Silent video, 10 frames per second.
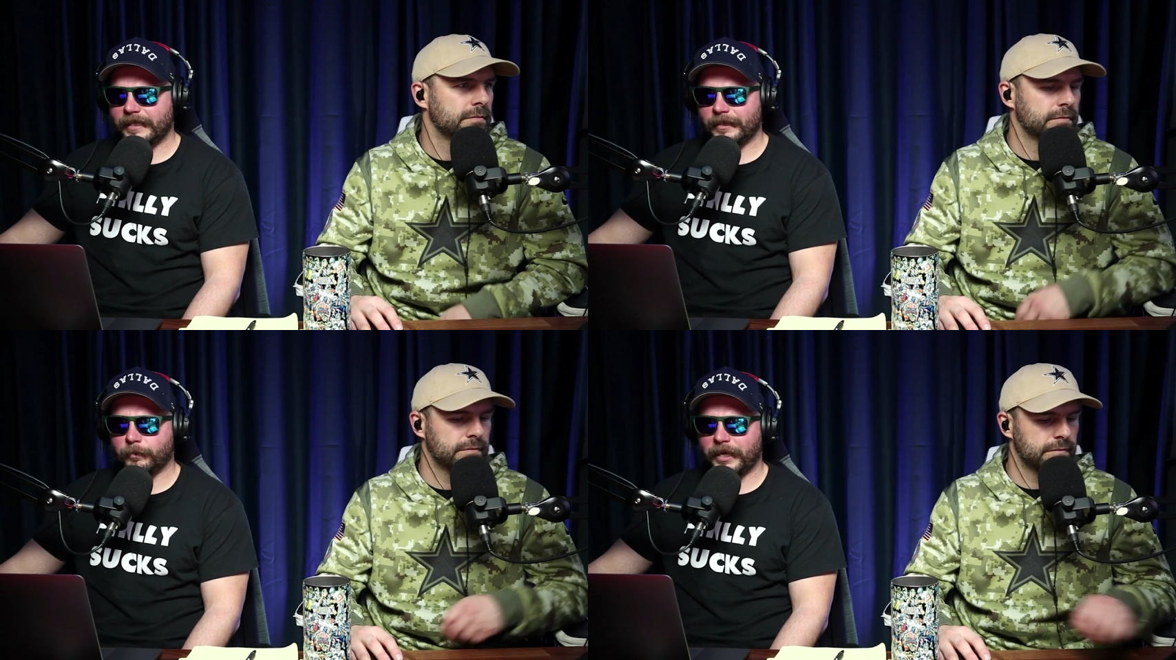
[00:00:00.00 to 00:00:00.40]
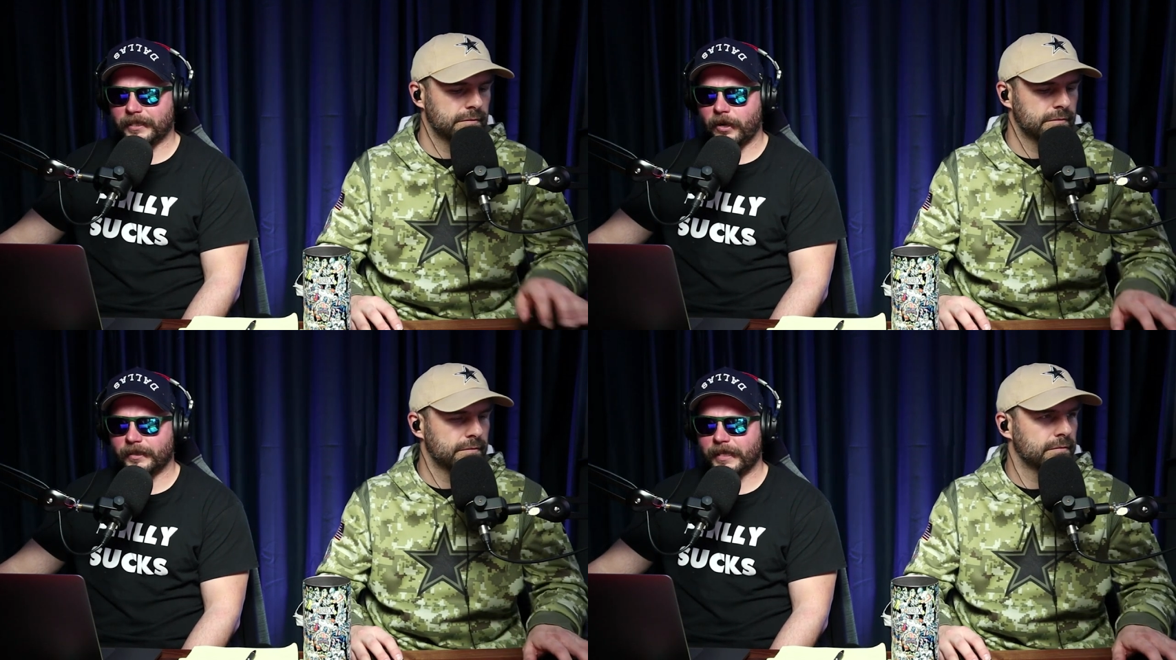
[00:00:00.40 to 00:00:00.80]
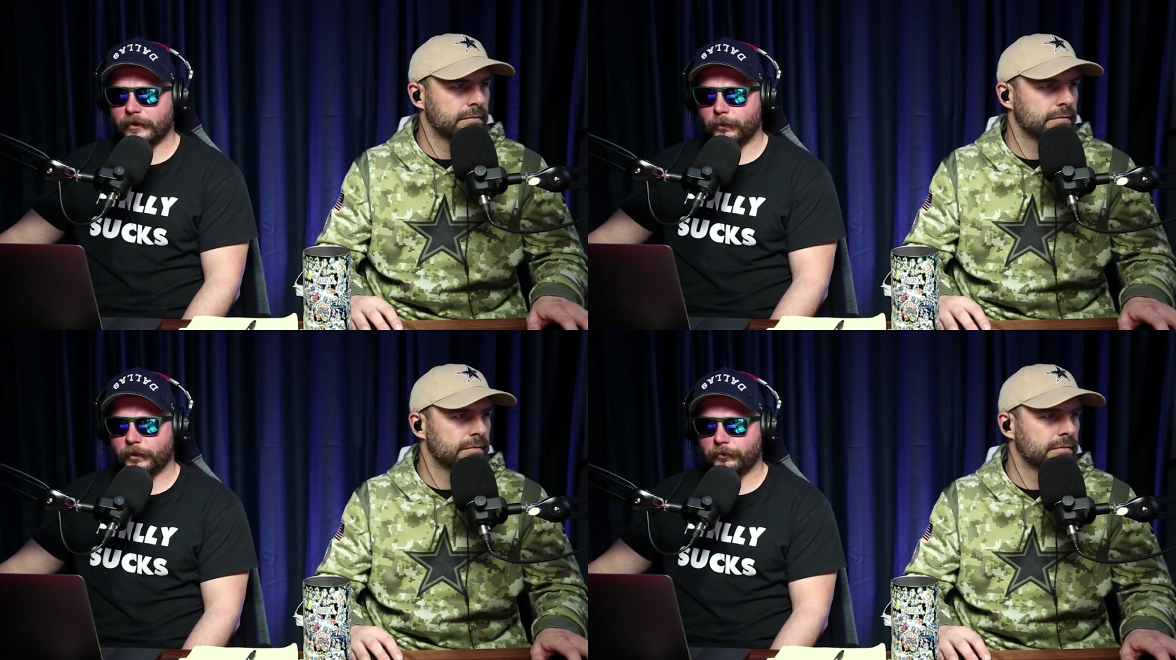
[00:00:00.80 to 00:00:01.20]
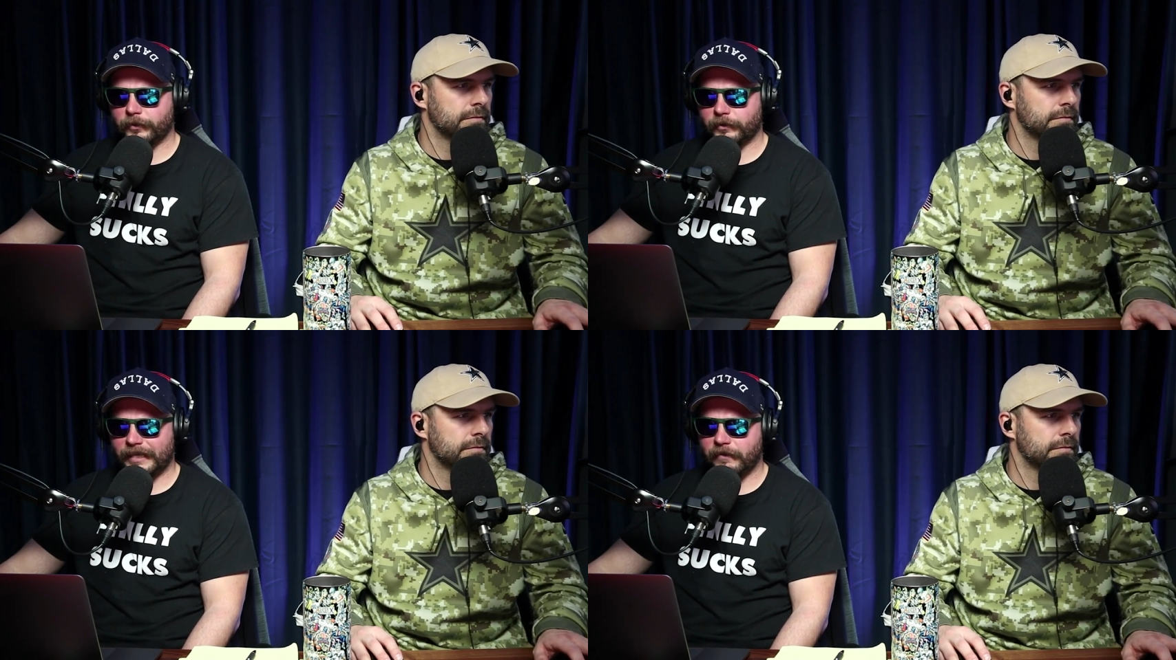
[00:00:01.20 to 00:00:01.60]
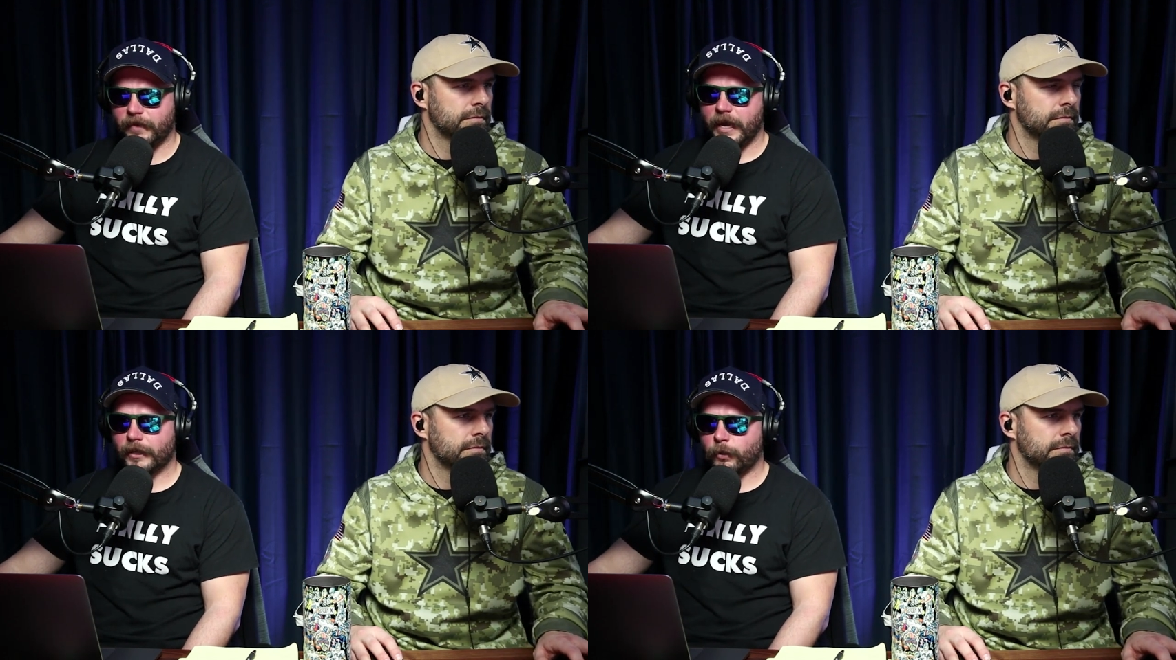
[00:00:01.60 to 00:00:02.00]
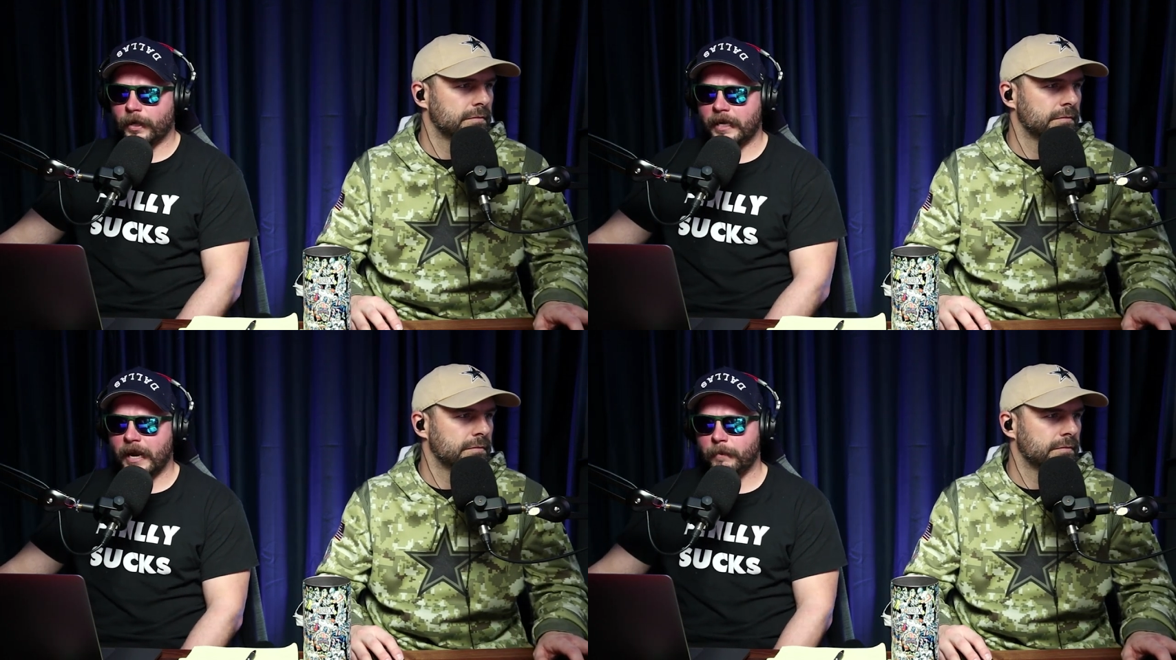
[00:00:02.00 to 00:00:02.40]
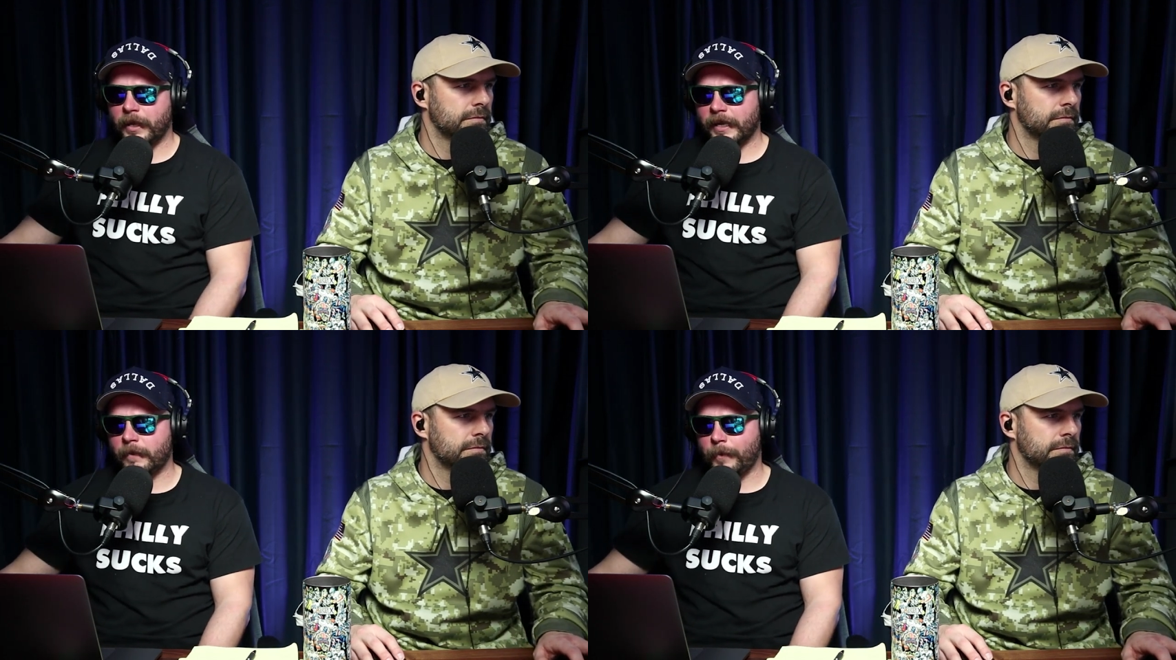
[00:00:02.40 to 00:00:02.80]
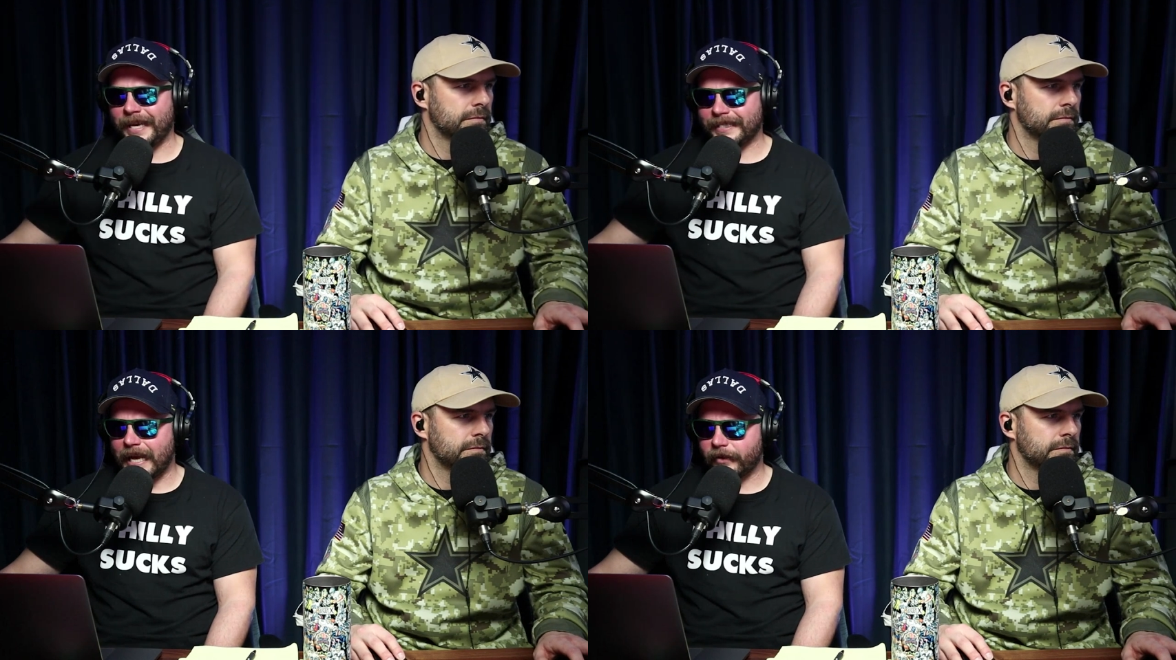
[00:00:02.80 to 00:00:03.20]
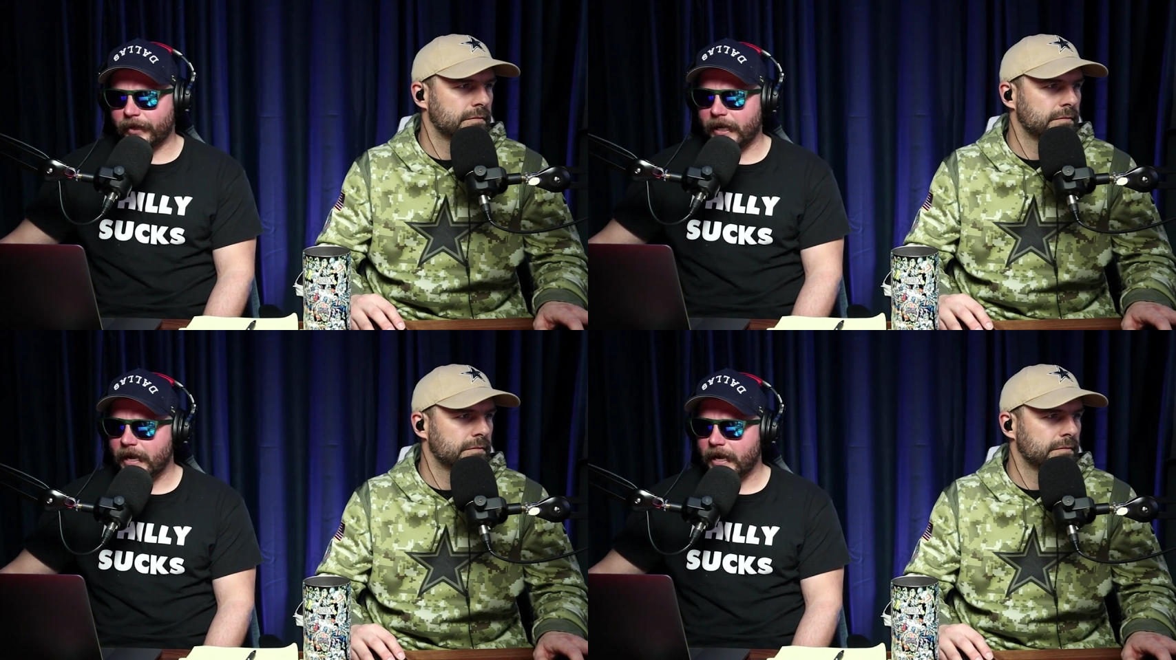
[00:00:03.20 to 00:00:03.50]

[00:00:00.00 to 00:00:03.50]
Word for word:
Speaker 1: Prescott is scheduled to receive $29 million in base salary.